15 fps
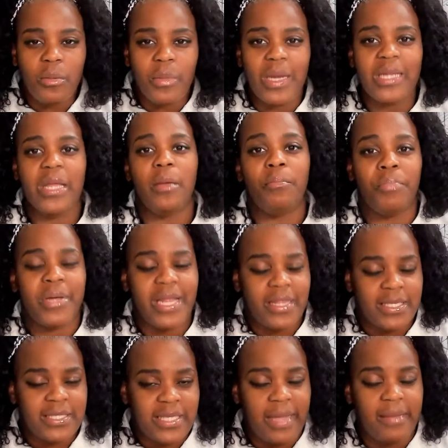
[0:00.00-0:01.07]
money, but at
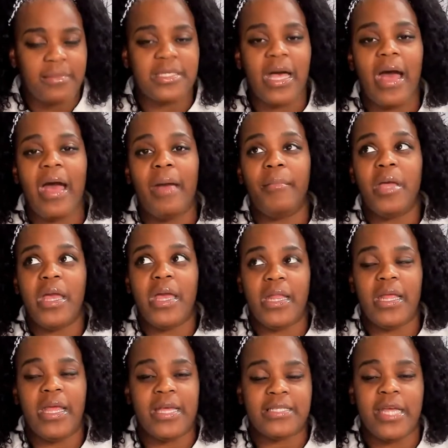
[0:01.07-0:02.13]
the same time,
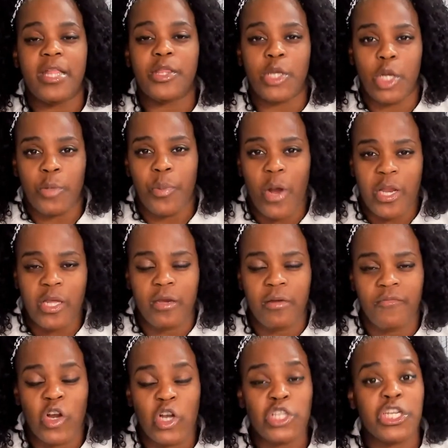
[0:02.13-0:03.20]
it is a third-party
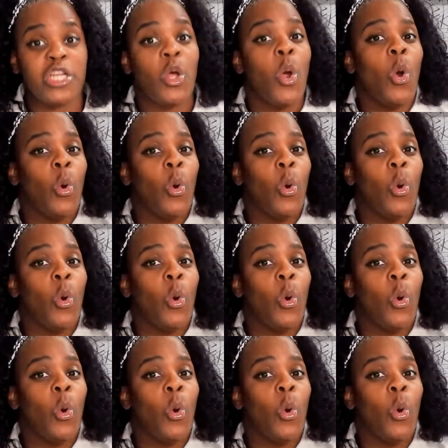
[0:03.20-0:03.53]
conversion.